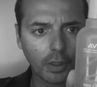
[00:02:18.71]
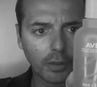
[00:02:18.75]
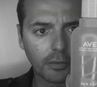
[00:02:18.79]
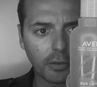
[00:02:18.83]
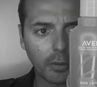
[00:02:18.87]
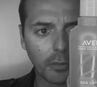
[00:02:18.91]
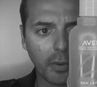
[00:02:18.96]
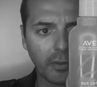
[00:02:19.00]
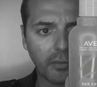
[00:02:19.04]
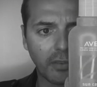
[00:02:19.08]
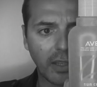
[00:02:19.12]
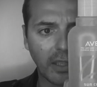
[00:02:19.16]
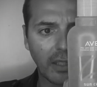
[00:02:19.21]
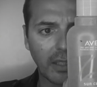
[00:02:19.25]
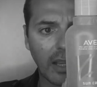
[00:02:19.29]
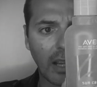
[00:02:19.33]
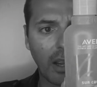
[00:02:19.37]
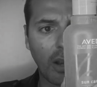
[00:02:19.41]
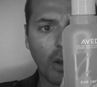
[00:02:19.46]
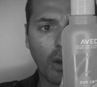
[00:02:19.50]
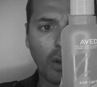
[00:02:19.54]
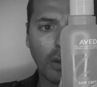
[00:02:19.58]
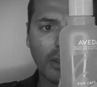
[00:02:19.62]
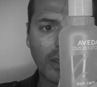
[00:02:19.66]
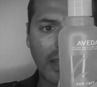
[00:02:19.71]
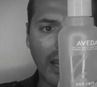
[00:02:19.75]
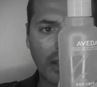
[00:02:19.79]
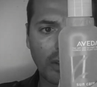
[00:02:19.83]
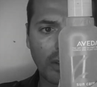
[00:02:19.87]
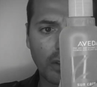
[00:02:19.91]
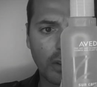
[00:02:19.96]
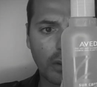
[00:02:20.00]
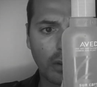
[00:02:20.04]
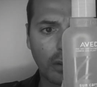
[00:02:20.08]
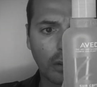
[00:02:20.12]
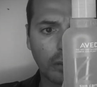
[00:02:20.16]
from Aveda. All
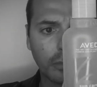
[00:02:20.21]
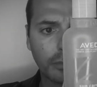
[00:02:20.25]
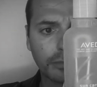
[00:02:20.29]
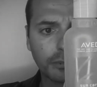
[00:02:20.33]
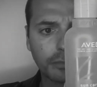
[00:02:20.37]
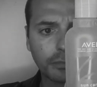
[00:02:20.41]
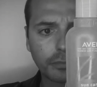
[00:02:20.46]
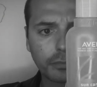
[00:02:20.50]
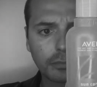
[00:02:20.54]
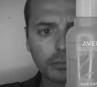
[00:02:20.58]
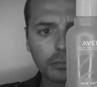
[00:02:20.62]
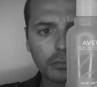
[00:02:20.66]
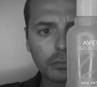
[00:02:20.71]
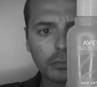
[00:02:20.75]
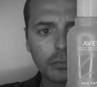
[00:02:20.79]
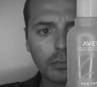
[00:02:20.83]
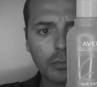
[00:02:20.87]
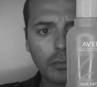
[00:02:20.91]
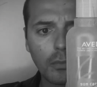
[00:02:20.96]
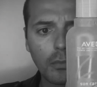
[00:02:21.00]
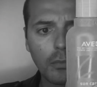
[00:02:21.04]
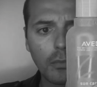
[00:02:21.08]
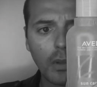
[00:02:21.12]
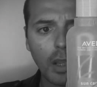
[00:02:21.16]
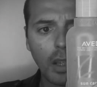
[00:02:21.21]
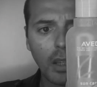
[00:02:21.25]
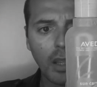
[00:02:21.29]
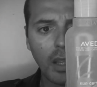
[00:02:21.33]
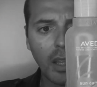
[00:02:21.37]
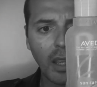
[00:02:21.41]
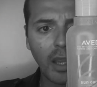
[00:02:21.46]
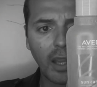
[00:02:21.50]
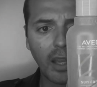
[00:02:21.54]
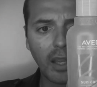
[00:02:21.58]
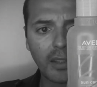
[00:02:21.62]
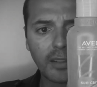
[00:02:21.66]
natural,
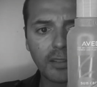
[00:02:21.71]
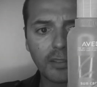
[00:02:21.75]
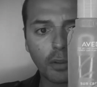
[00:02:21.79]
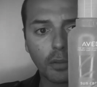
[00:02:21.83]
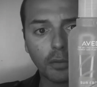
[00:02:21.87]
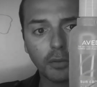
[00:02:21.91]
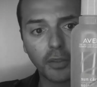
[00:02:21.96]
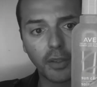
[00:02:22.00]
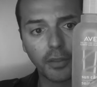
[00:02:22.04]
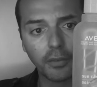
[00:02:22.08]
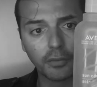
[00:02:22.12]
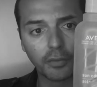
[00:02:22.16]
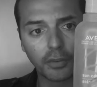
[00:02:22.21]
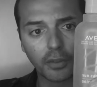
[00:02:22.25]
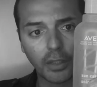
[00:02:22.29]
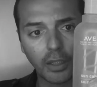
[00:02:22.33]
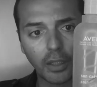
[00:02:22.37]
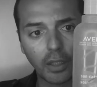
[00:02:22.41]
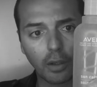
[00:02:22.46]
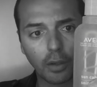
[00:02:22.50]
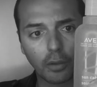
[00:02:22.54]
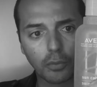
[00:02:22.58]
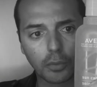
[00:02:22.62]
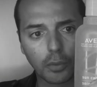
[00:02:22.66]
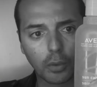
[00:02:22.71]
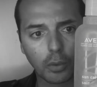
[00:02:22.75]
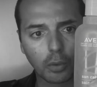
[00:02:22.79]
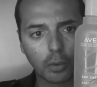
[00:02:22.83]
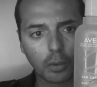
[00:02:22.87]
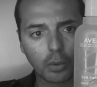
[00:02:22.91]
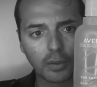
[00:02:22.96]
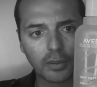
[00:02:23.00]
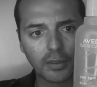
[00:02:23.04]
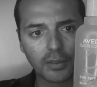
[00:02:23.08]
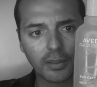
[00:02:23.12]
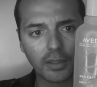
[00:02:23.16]
uh, sulfate free of
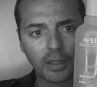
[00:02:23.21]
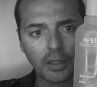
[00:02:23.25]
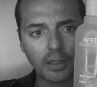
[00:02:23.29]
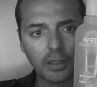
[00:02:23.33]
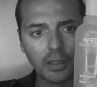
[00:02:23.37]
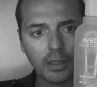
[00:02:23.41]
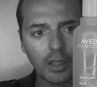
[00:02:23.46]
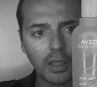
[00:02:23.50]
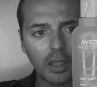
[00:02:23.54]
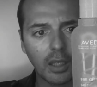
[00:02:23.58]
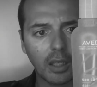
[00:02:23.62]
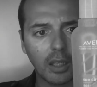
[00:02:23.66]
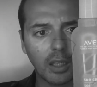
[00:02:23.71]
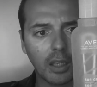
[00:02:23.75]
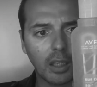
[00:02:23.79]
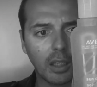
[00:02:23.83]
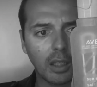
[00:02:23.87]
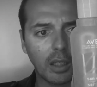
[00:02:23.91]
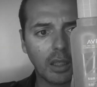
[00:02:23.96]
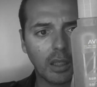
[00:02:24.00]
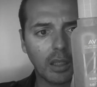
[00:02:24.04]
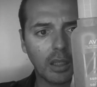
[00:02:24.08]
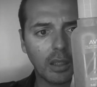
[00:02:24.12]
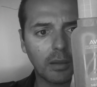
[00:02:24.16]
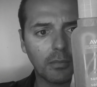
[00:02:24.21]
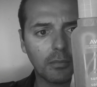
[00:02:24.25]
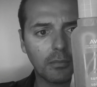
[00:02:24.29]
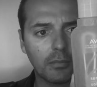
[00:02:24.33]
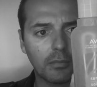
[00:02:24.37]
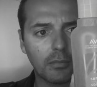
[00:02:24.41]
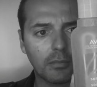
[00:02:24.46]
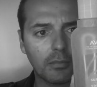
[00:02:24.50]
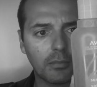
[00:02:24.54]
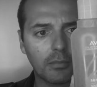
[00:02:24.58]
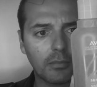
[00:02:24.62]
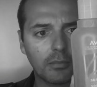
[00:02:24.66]
course
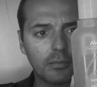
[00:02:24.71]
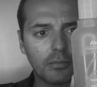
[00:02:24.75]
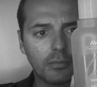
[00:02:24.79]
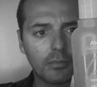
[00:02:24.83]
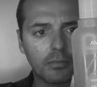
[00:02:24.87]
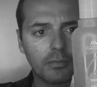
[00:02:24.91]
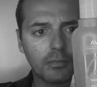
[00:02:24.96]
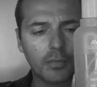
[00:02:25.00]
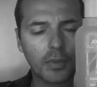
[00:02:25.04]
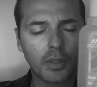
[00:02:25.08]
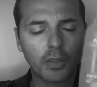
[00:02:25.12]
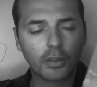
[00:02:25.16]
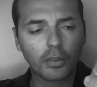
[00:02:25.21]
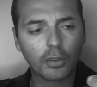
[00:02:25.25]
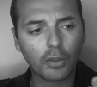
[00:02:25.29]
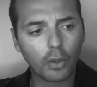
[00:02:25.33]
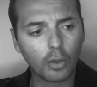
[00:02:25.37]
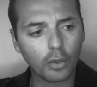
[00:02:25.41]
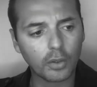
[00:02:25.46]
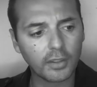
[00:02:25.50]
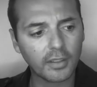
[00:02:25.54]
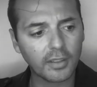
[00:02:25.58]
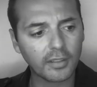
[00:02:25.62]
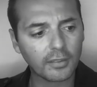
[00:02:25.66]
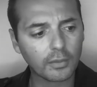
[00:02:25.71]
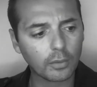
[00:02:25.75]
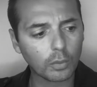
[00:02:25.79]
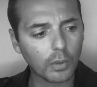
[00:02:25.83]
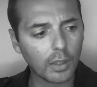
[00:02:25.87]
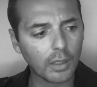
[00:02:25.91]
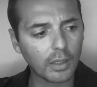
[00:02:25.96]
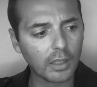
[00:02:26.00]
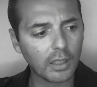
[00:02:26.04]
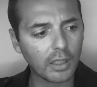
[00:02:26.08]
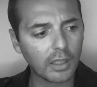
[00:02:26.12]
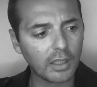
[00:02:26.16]
um, so this
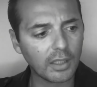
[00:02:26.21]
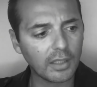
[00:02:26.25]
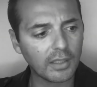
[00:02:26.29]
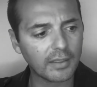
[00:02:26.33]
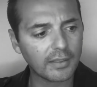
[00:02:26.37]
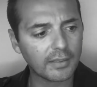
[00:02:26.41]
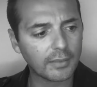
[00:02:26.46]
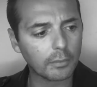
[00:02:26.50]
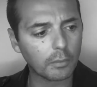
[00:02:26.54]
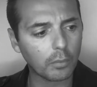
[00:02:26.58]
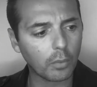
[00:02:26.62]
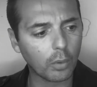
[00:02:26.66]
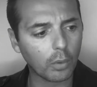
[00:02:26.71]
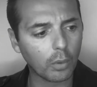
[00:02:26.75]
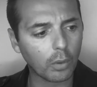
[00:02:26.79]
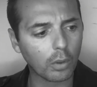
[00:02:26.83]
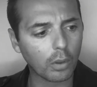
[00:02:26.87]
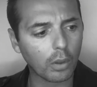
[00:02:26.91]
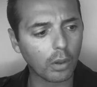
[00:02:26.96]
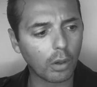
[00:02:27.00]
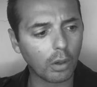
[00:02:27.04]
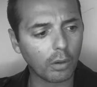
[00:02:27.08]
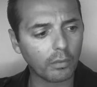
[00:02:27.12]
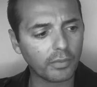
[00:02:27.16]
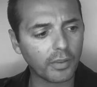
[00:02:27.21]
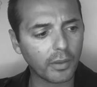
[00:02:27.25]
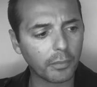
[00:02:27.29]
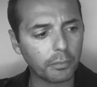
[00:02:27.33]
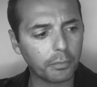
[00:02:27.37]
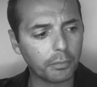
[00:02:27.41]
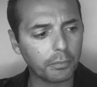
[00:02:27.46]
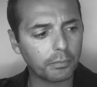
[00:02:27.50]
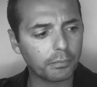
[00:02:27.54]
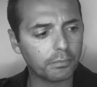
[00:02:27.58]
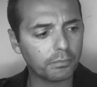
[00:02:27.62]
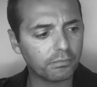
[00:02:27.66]
one is more of a
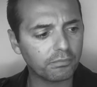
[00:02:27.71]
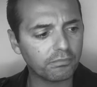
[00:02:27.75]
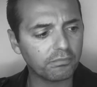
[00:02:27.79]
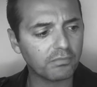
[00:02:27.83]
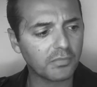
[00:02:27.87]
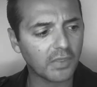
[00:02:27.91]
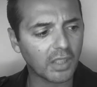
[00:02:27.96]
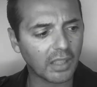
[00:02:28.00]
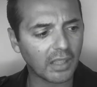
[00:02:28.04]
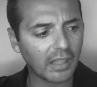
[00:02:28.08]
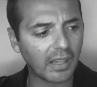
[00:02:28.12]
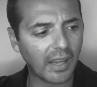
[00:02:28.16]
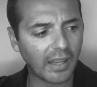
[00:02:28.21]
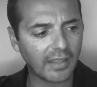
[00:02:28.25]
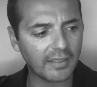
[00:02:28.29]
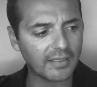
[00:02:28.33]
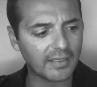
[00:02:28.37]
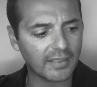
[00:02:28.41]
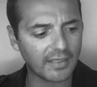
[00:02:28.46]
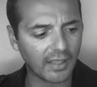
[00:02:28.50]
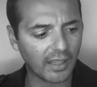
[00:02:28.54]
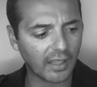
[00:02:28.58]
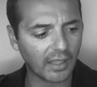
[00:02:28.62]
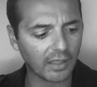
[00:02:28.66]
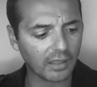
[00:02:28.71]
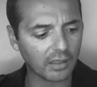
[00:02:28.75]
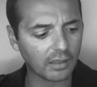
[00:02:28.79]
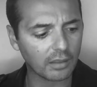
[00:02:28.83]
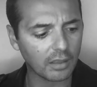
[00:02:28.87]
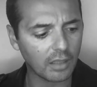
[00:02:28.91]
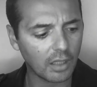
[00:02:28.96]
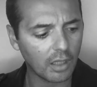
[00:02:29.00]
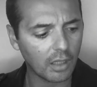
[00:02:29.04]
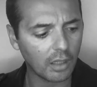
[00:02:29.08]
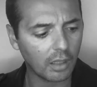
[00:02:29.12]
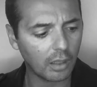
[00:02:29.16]
cleansing
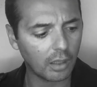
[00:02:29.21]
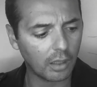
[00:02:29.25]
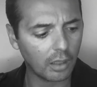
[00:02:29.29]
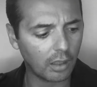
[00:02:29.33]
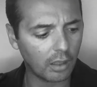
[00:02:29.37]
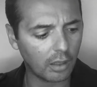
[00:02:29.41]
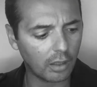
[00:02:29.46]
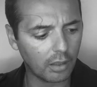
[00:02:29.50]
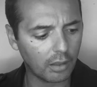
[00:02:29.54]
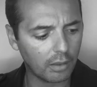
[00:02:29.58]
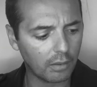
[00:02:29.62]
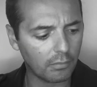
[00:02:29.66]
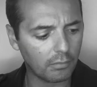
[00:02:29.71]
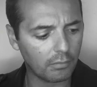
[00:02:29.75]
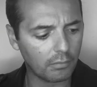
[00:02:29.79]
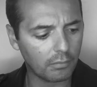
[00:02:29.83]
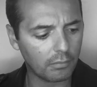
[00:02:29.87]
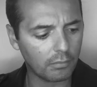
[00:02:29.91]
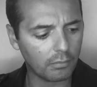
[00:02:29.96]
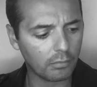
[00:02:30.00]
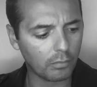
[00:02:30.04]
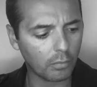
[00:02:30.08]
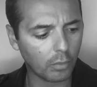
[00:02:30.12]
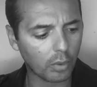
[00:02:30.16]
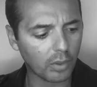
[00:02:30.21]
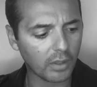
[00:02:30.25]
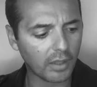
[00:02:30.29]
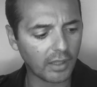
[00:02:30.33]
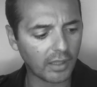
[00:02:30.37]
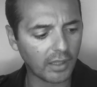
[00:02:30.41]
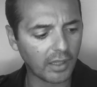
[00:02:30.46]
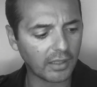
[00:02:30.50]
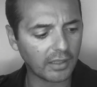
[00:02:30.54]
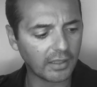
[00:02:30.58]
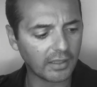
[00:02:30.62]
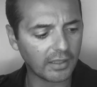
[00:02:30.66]
um, more
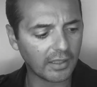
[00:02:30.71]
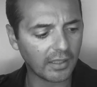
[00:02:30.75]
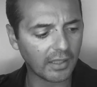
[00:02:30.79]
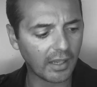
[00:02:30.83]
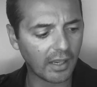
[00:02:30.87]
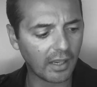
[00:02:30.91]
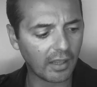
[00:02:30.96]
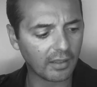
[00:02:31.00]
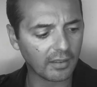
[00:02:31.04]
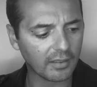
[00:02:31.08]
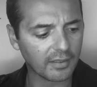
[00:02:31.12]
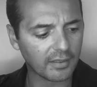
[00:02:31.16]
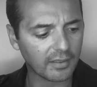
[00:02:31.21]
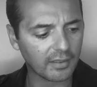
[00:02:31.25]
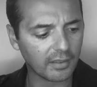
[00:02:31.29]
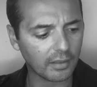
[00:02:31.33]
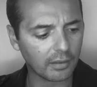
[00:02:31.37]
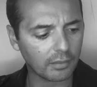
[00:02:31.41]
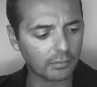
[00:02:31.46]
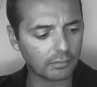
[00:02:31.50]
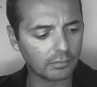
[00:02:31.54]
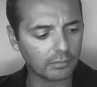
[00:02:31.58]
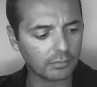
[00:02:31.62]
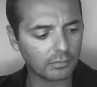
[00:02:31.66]
than anything else uh,